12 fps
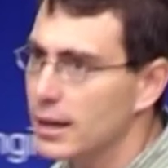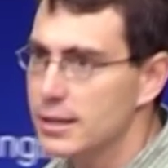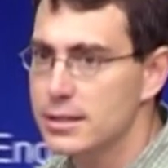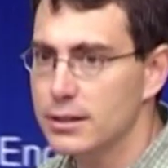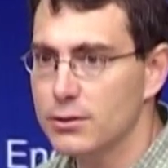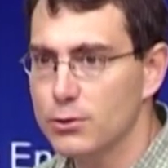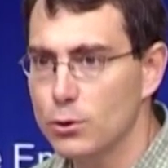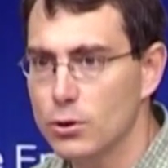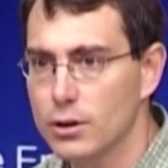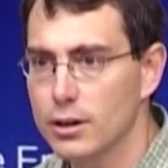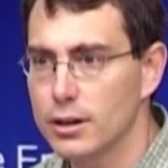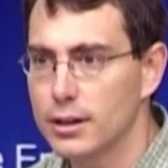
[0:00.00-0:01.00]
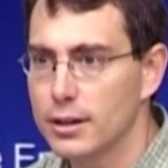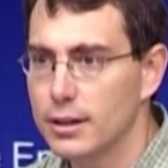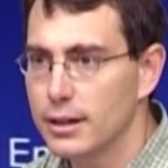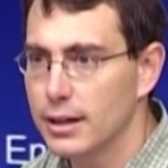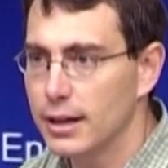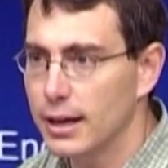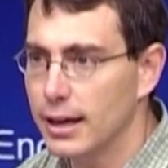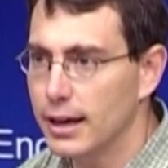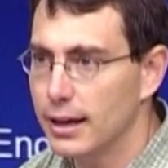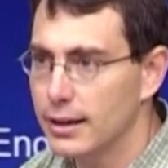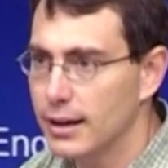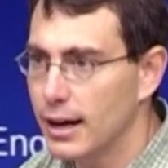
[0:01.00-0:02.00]
I see a 4
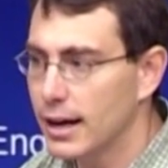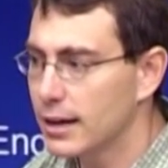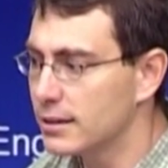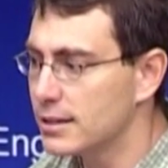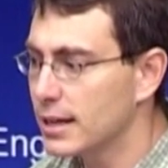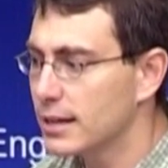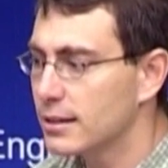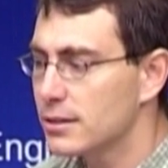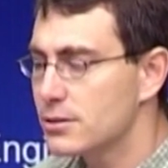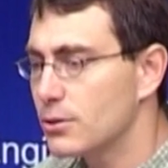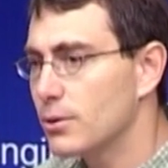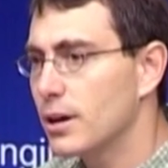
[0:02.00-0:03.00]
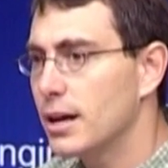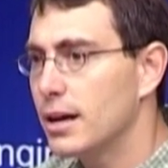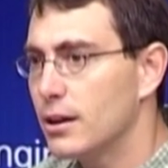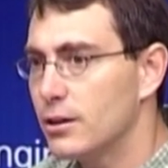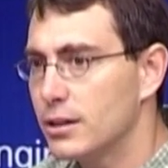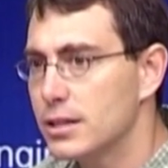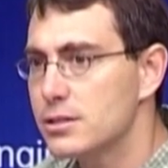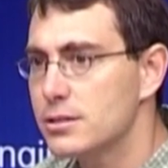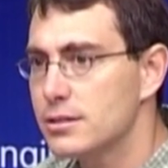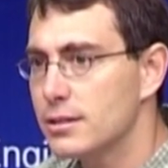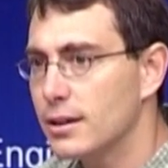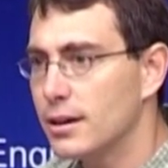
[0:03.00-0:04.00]
and I could take this array, uh,
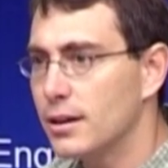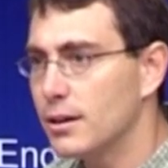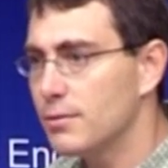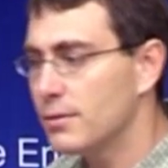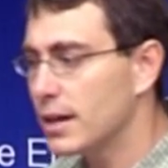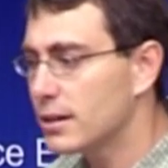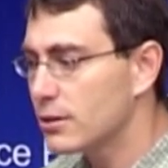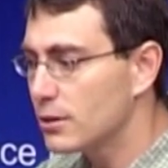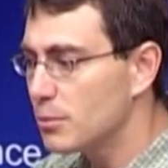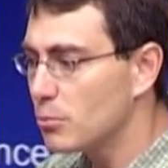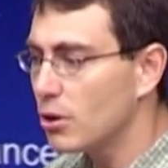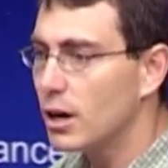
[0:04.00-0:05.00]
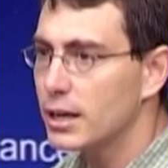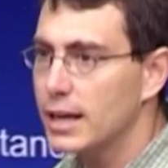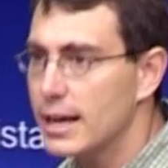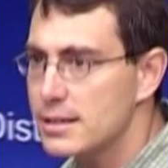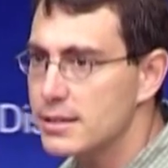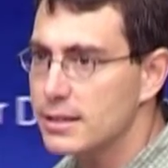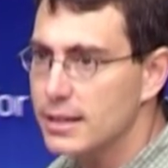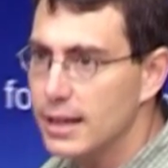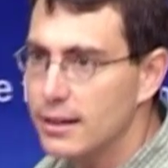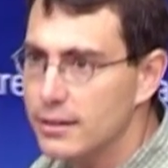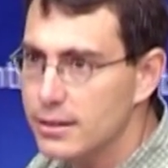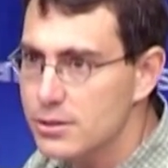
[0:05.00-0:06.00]
this uh, vector and broadcast it
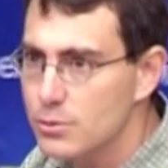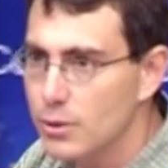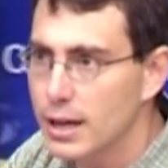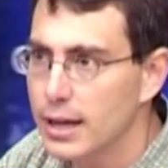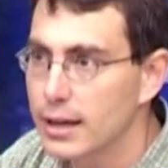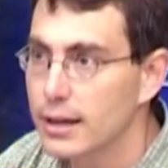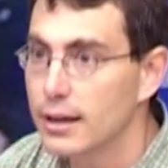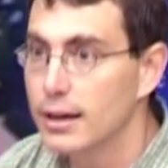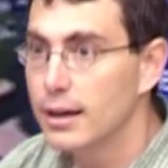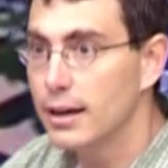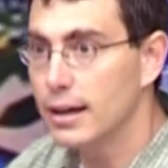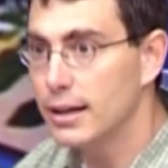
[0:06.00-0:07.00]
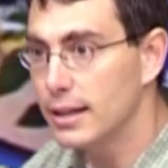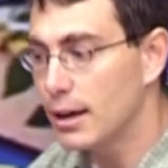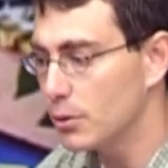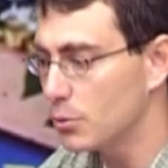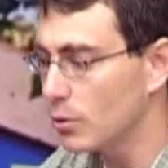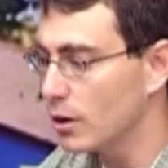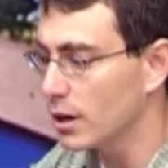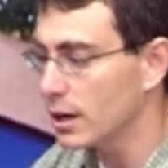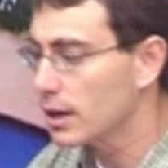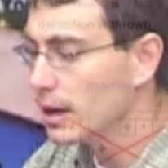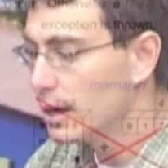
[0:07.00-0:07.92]
down this way and that would work.